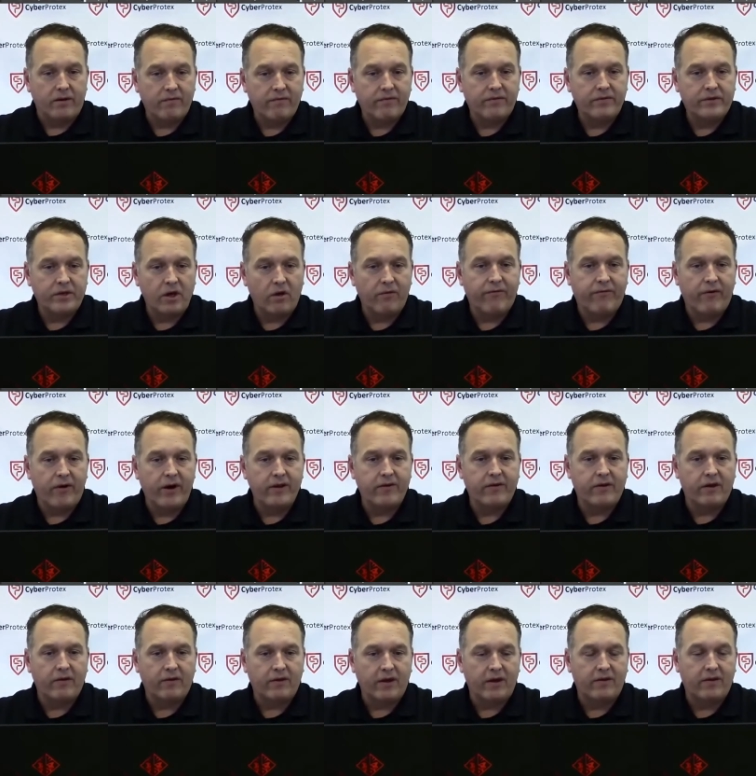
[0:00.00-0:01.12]
So, for instance,
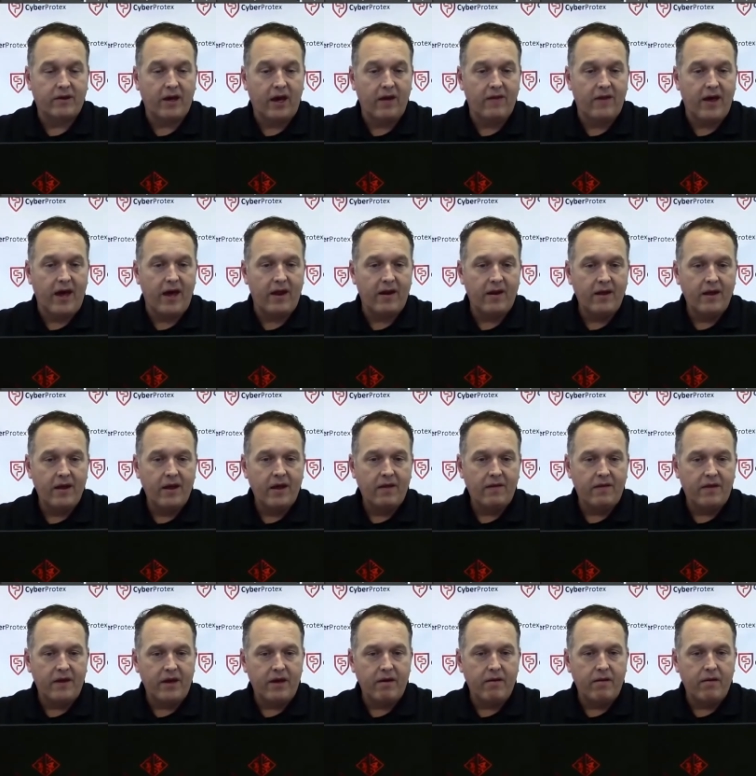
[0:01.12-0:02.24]
let's say that
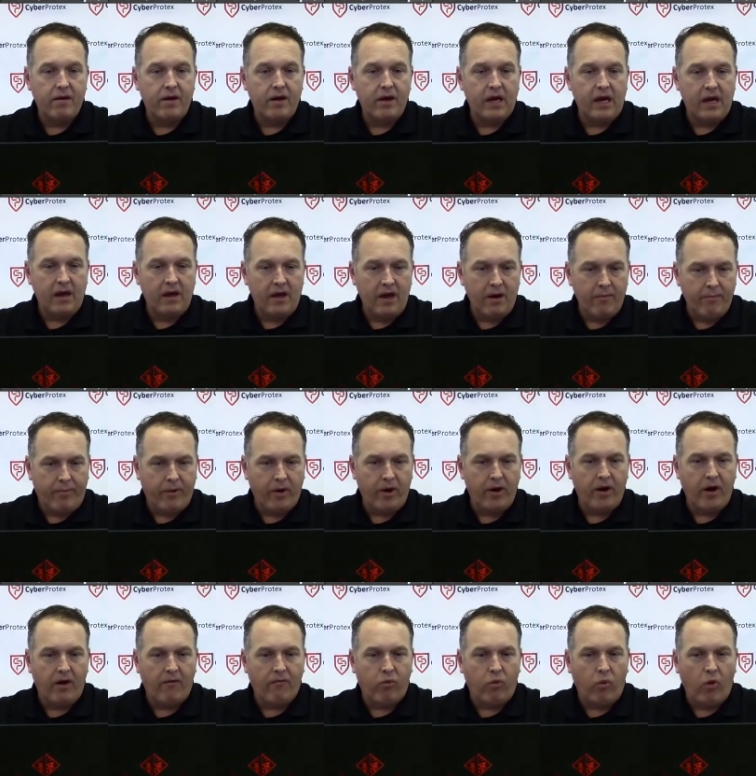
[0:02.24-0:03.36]
the input
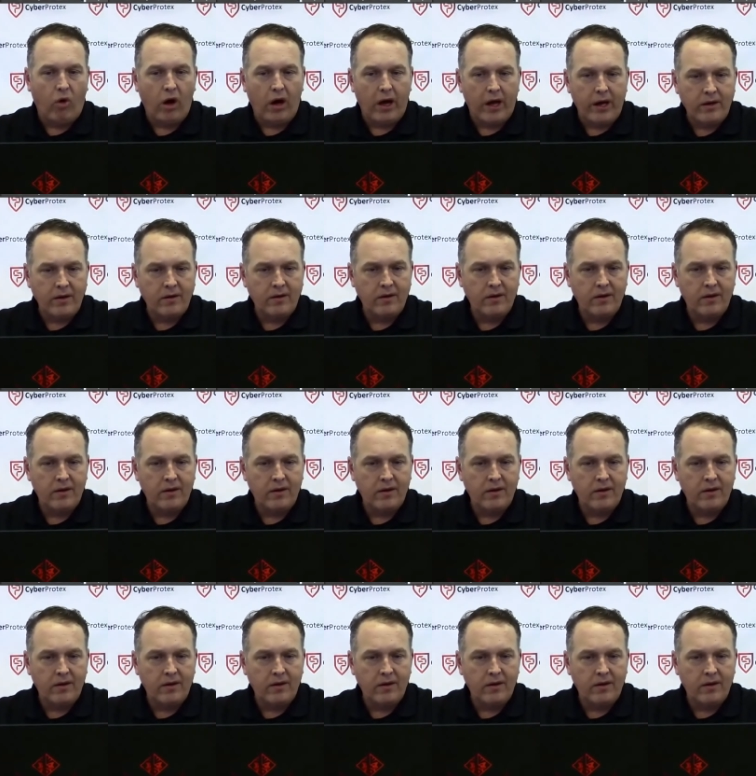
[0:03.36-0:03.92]
of one